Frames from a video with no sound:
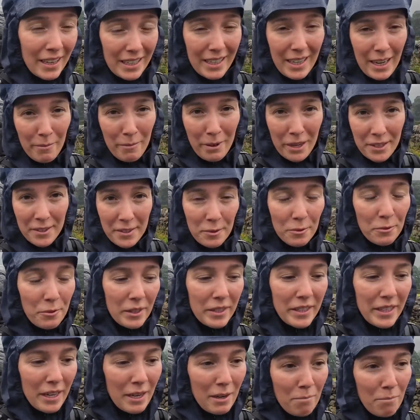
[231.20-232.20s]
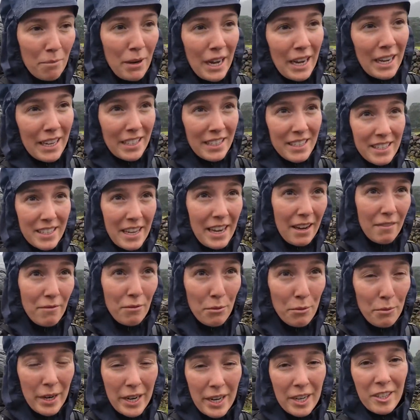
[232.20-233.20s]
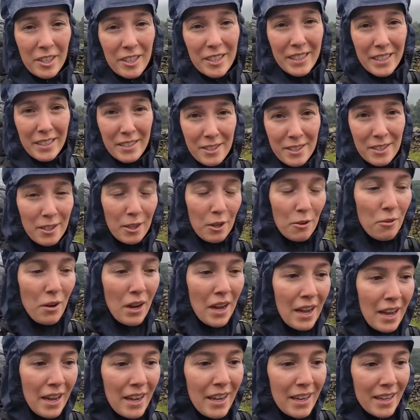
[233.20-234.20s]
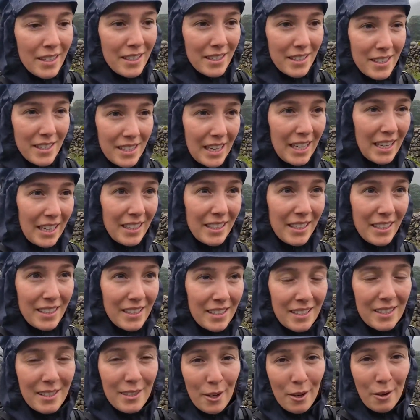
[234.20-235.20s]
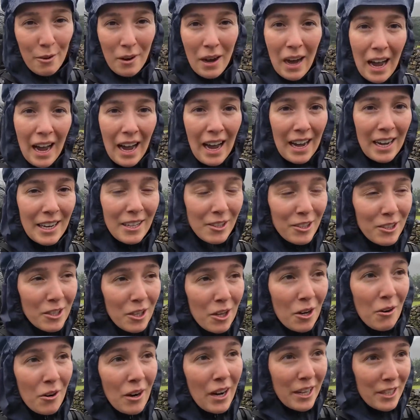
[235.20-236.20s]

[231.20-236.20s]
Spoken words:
coming through. There are puddles everywhere. There's no signal, so I don't know.